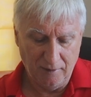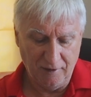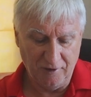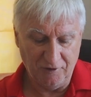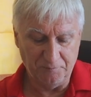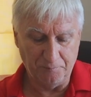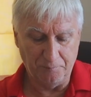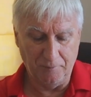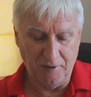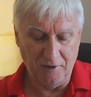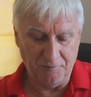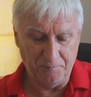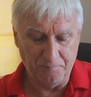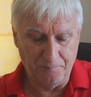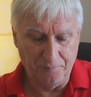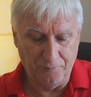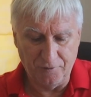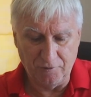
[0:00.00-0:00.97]

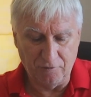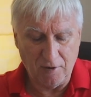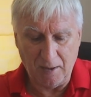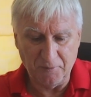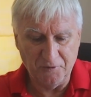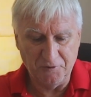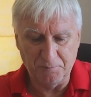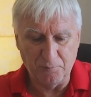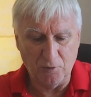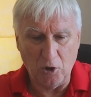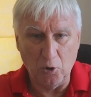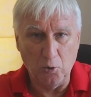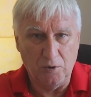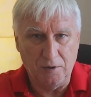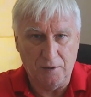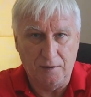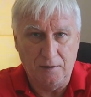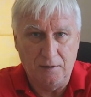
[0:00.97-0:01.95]
the rubber's
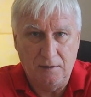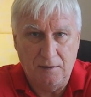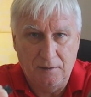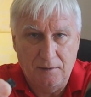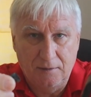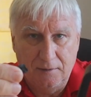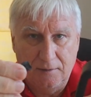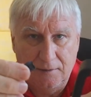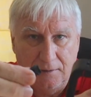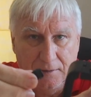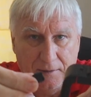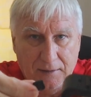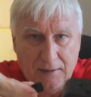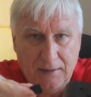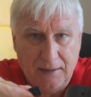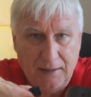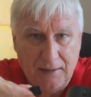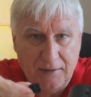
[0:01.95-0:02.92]
broken.
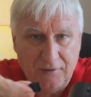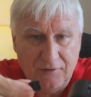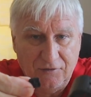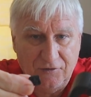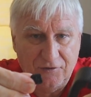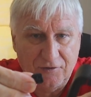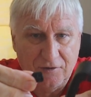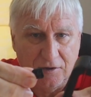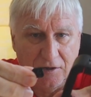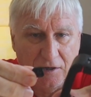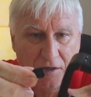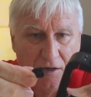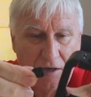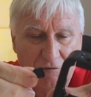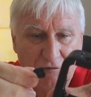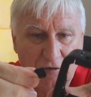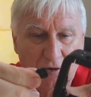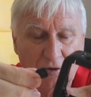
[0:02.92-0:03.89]
And
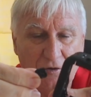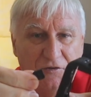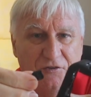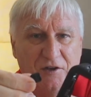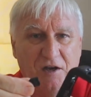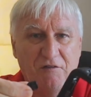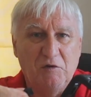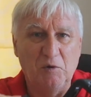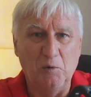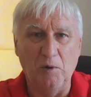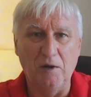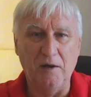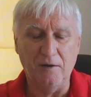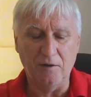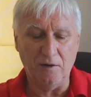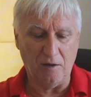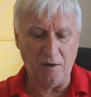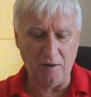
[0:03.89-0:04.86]
I've looked
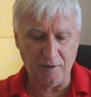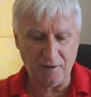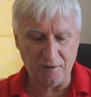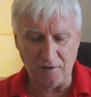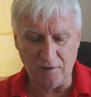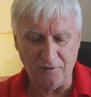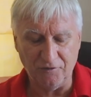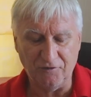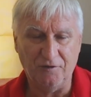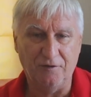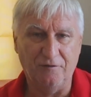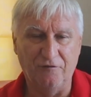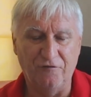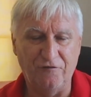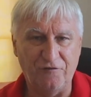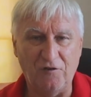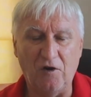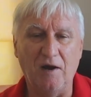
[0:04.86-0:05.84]
everywhere and I can't
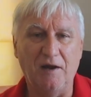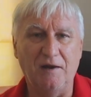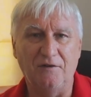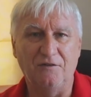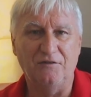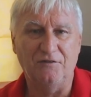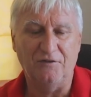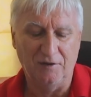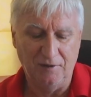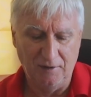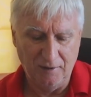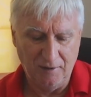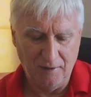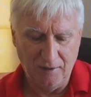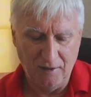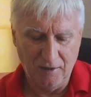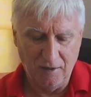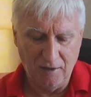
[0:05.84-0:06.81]
find
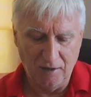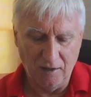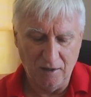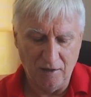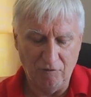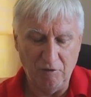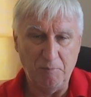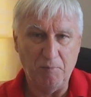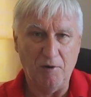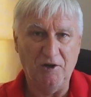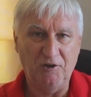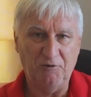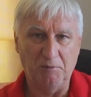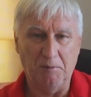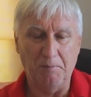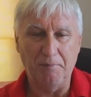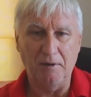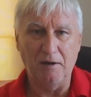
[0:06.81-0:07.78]
a
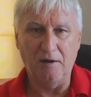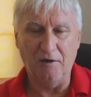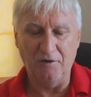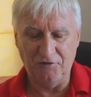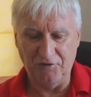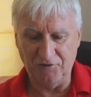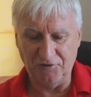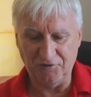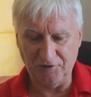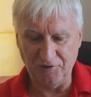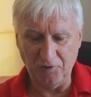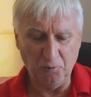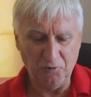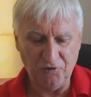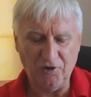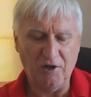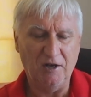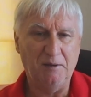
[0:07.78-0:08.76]
replacement part. It's just a
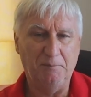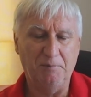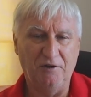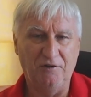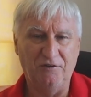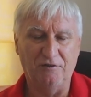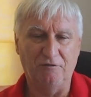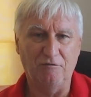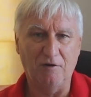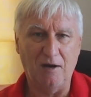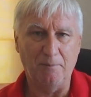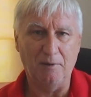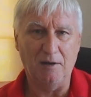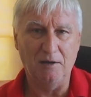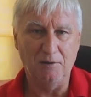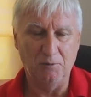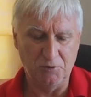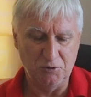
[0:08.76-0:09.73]
little tiny piece of
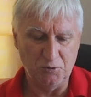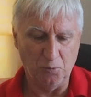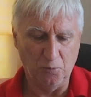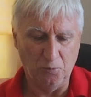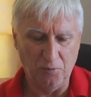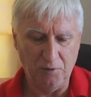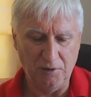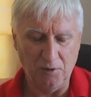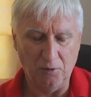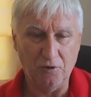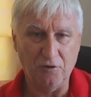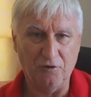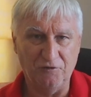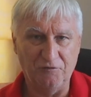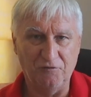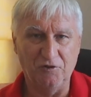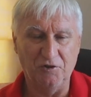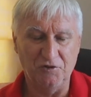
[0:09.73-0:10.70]
rubber which will
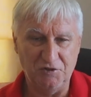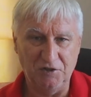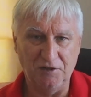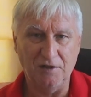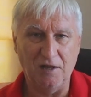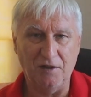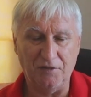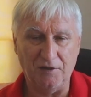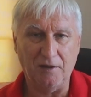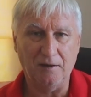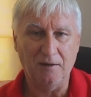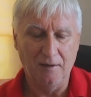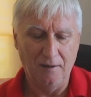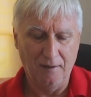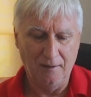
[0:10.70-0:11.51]
cost virtually nothing,